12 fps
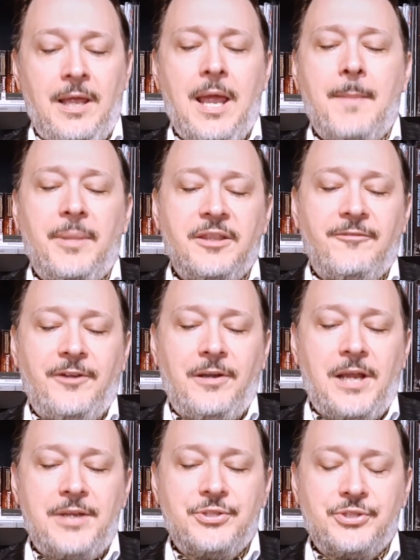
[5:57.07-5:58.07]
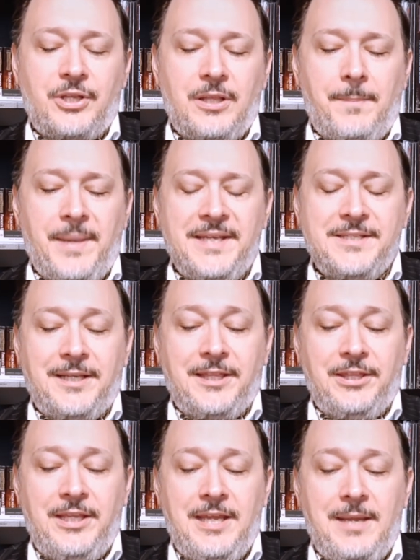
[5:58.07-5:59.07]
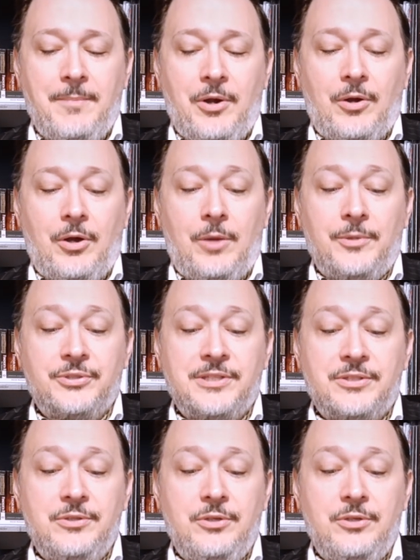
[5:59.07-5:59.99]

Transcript: But the variations on the basic theme are almost as